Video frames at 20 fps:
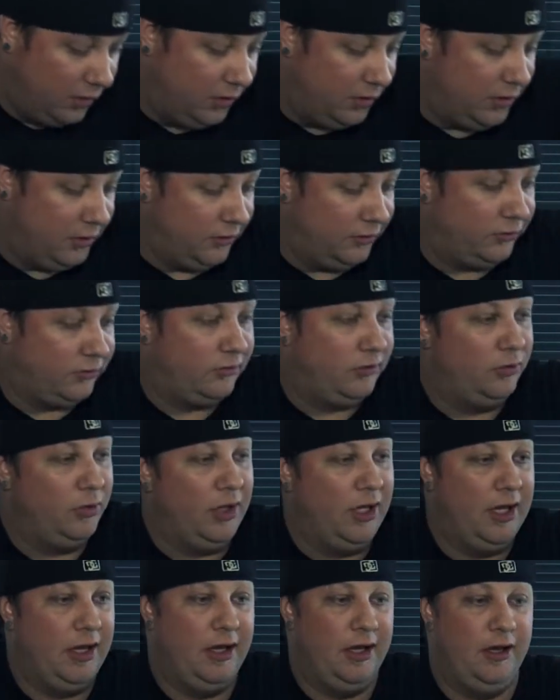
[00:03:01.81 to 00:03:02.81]
What else do
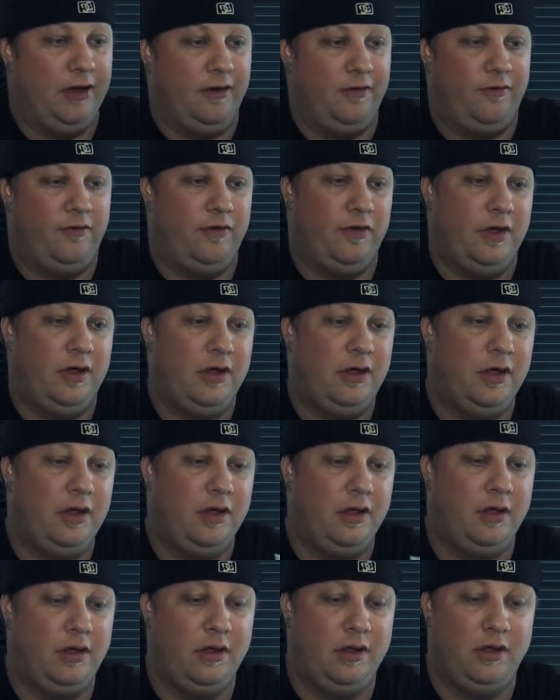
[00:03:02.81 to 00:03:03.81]
we have?
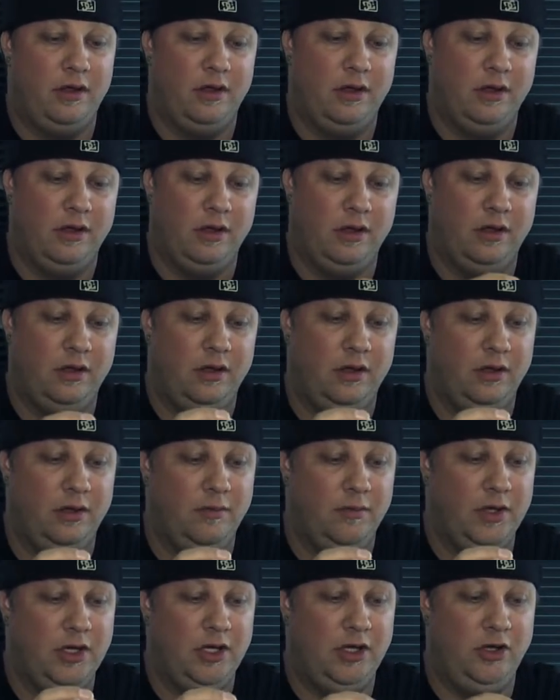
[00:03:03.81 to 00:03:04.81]

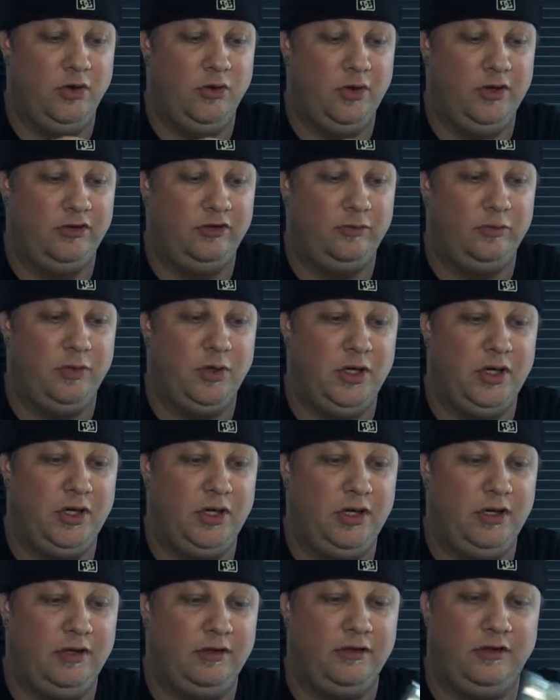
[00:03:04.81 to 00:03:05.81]
Mini
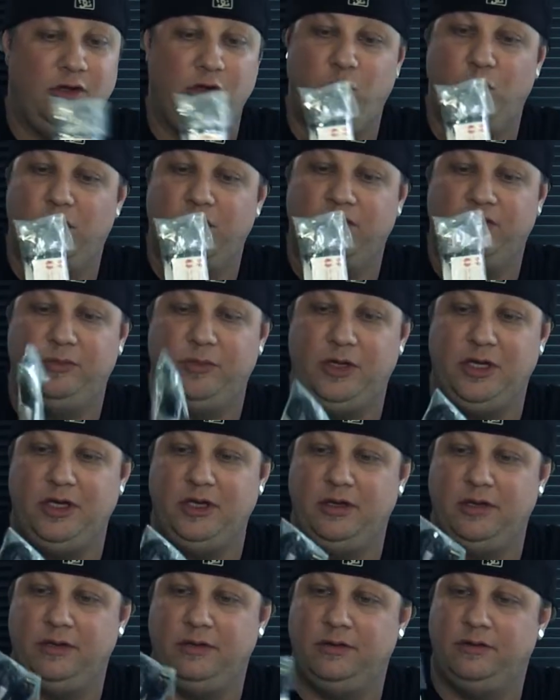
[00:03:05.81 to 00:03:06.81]
USB to
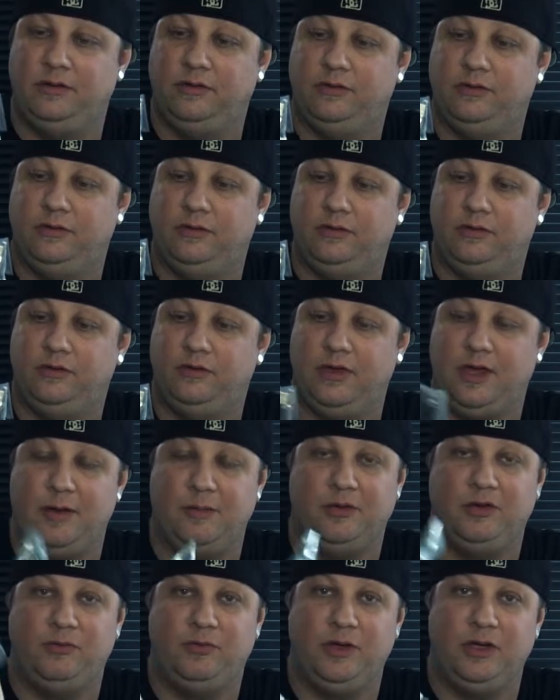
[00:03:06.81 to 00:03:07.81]
USB, so
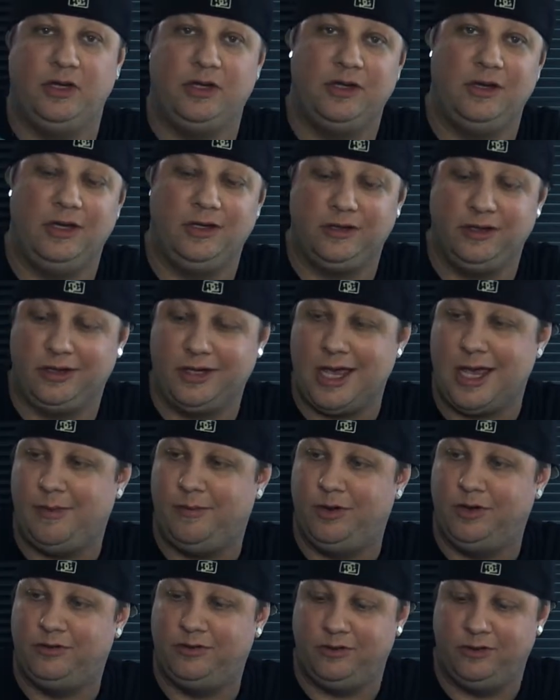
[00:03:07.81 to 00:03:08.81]
that must be to connect the
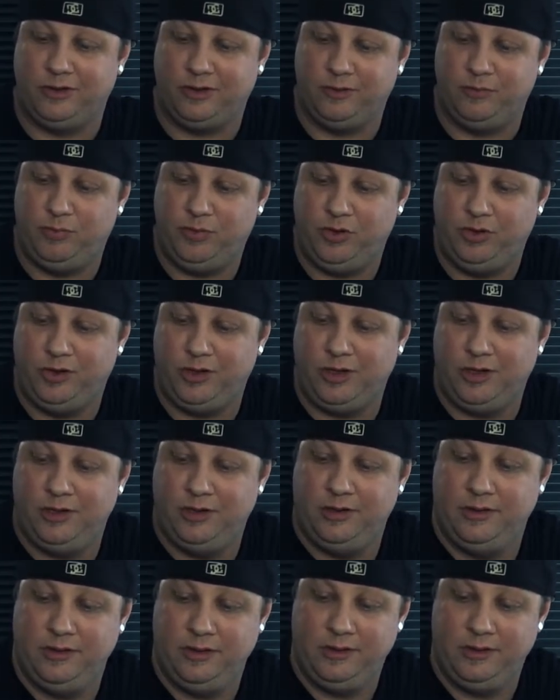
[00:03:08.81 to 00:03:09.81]
camera to the computer.